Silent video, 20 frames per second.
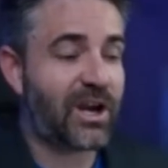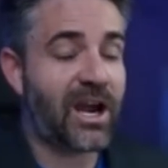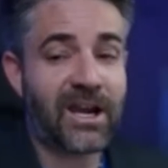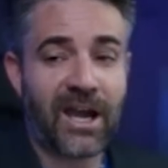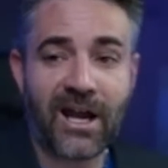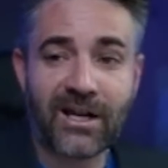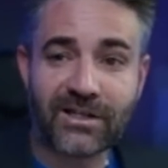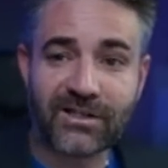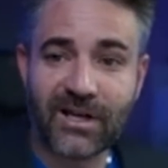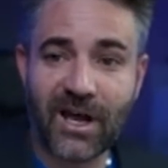I
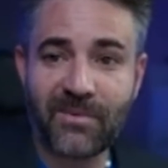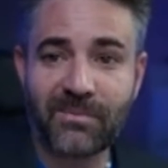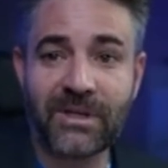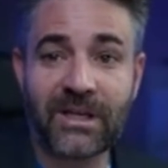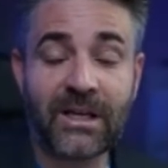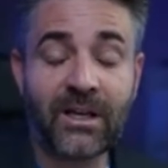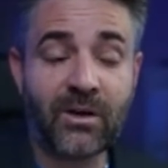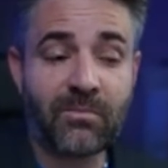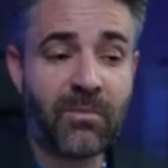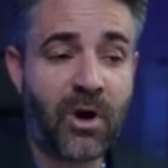gotta stop
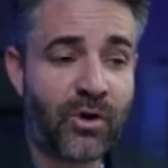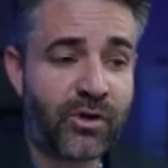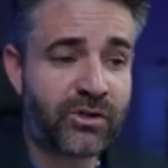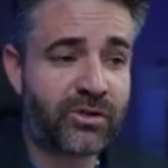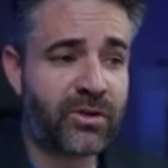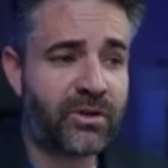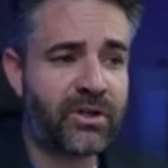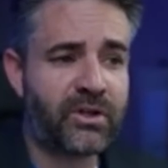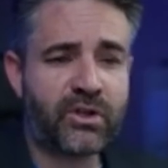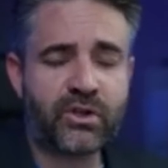getting
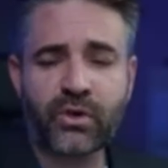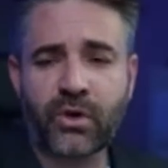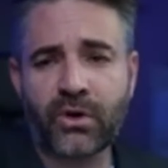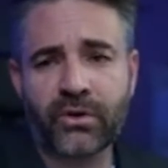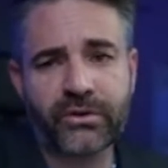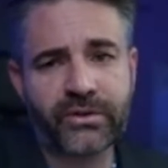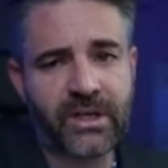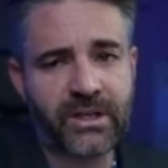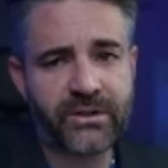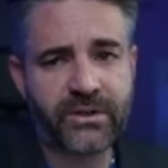emotional. These
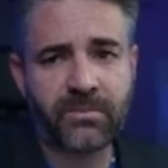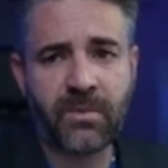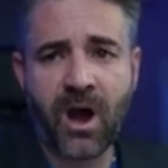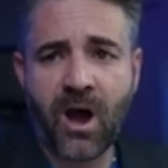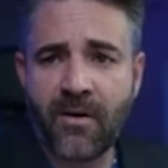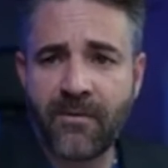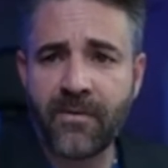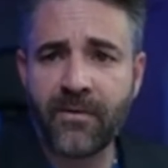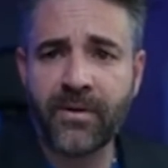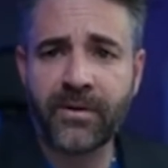trolls say some
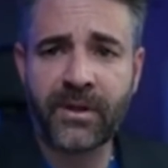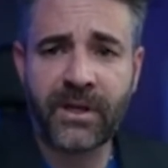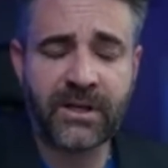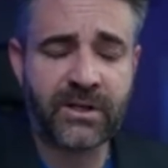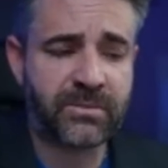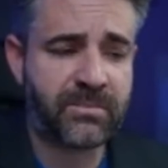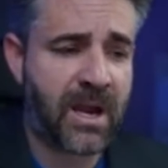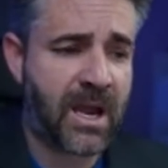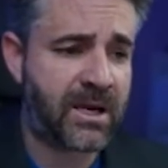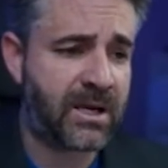awful
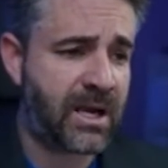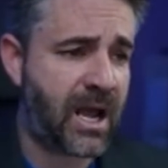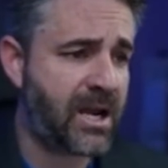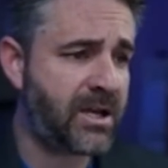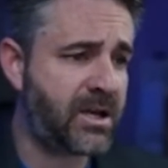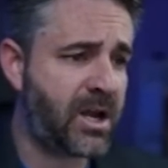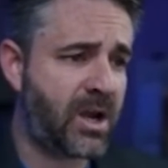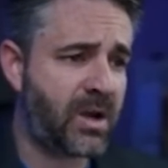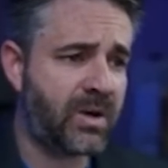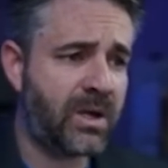things, man. And I
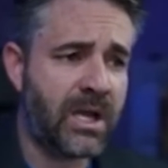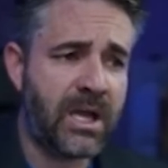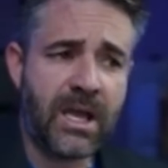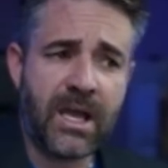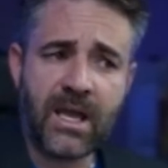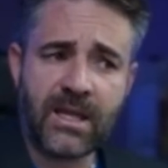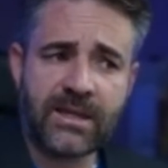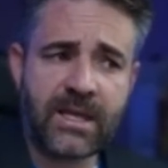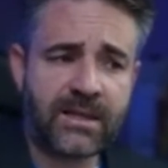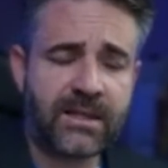know
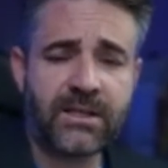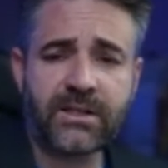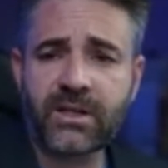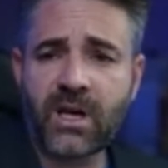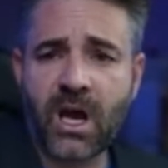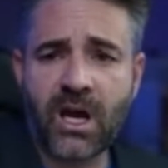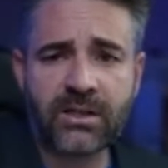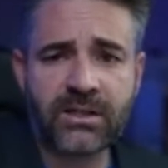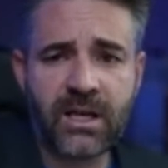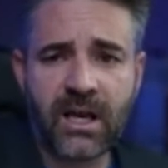that these
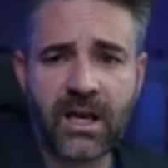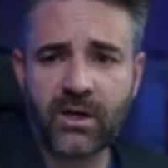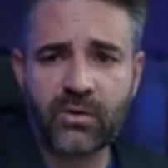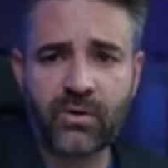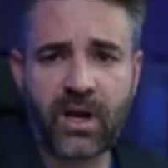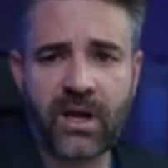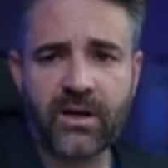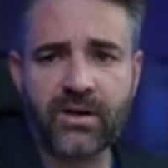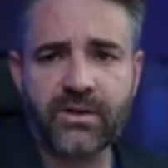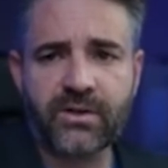content
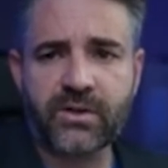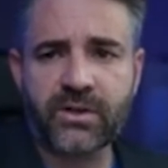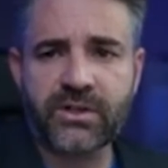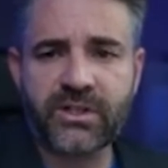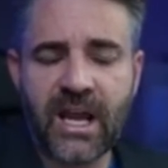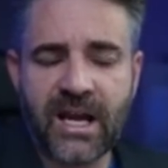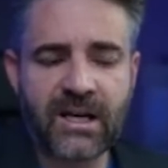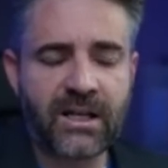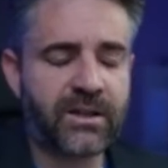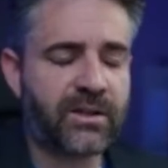creators are
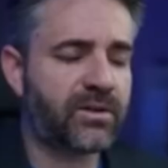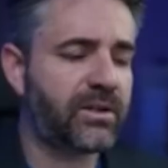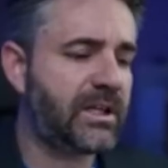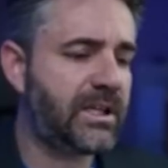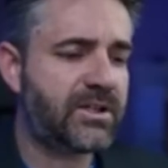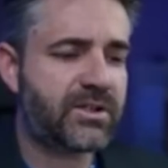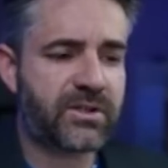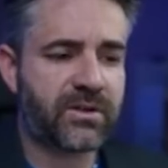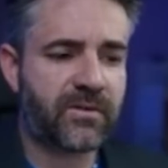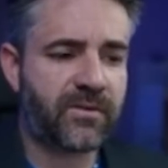sending their
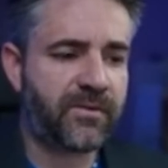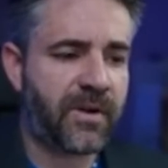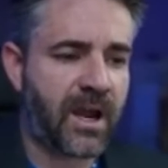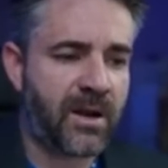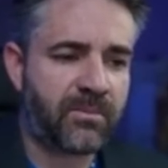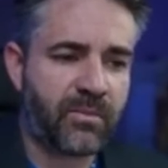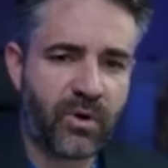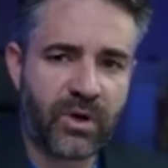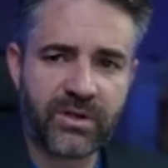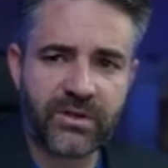legion of
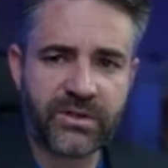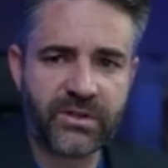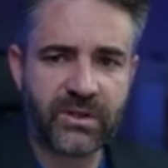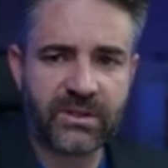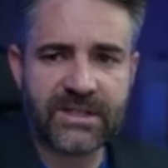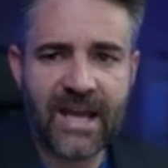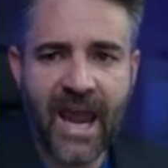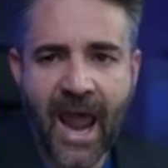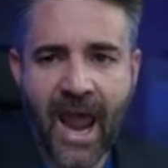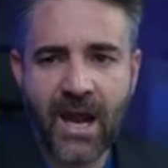fanboys to
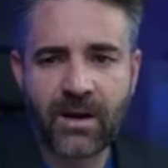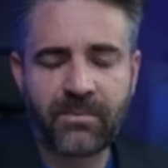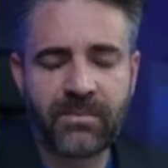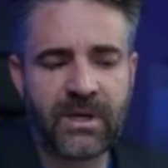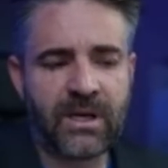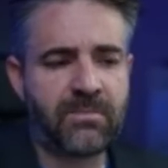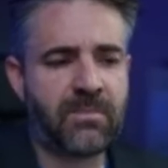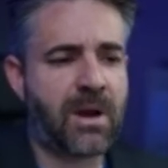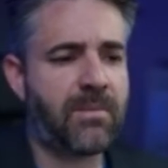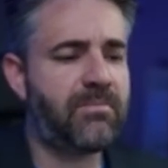attack
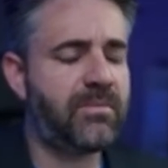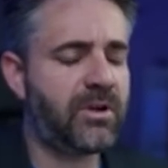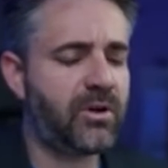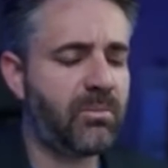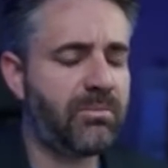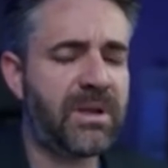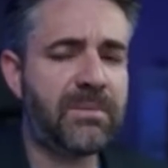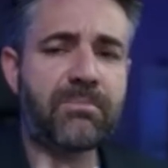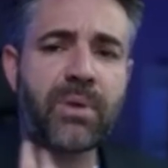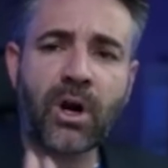me,
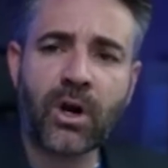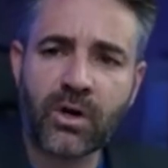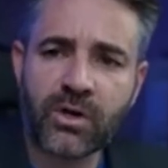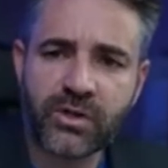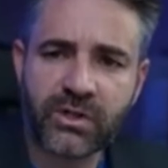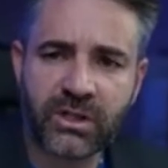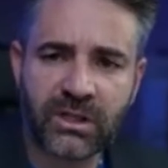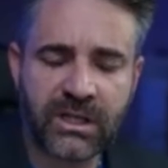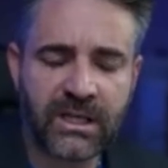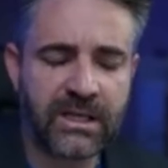me
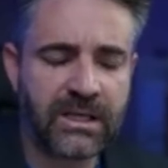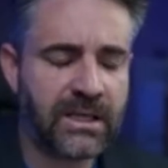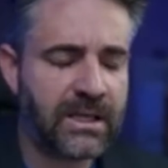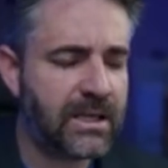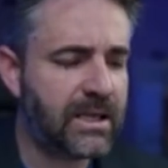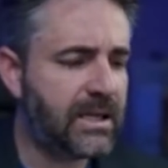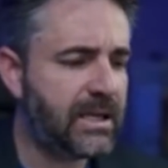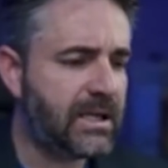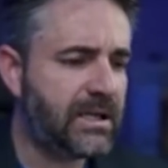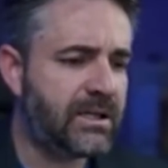personally.
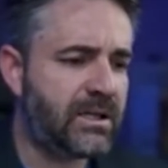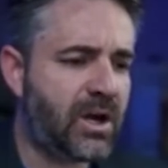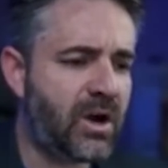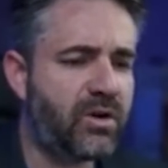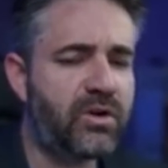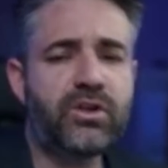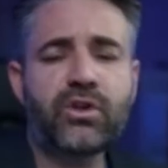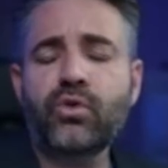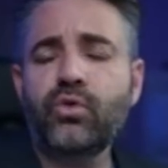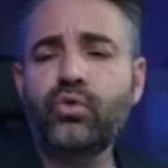You
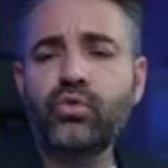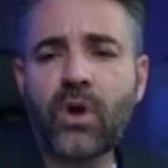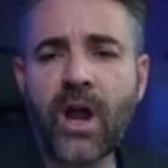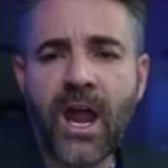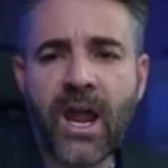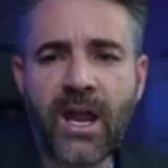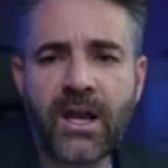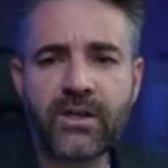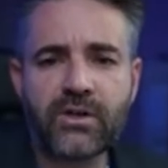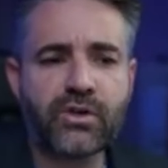know, you
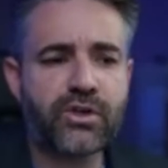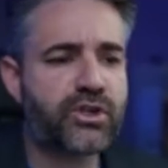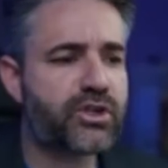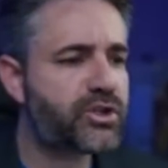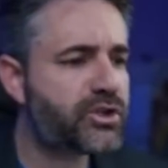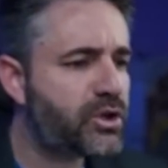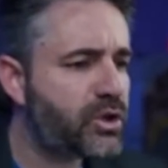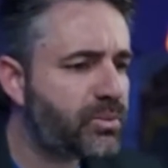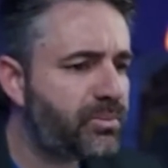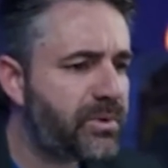rent, you're
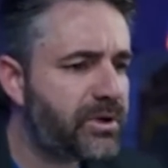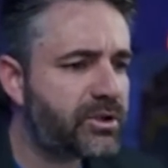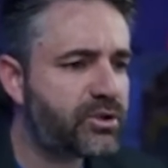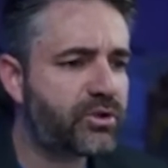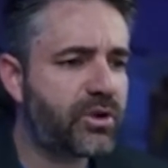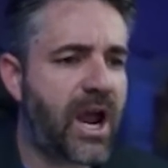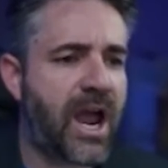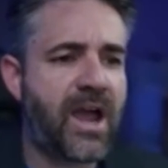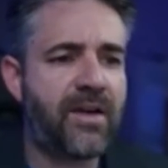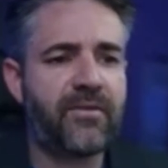stupid,
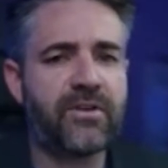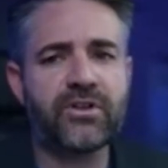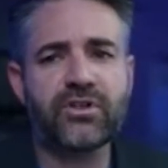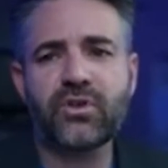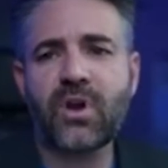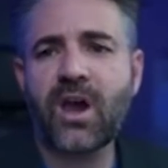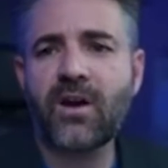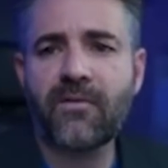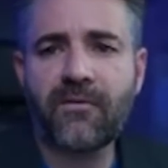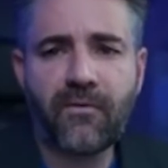Travis,
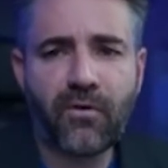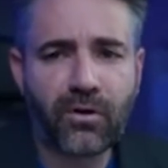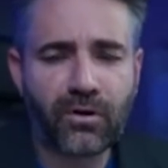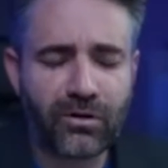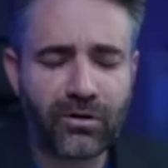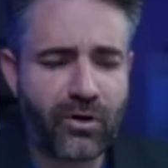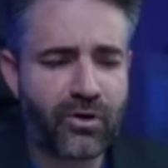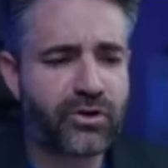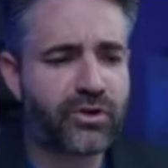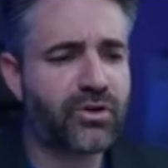you had a
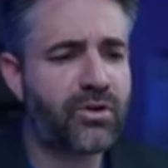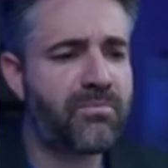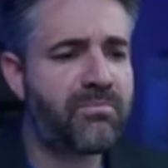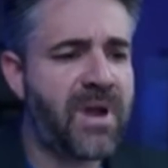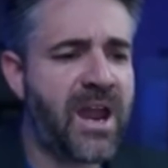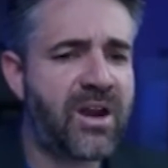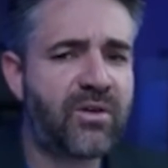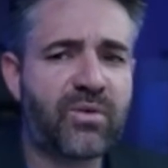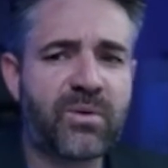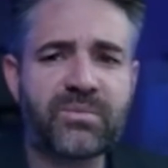foreclosure, bankruptcy,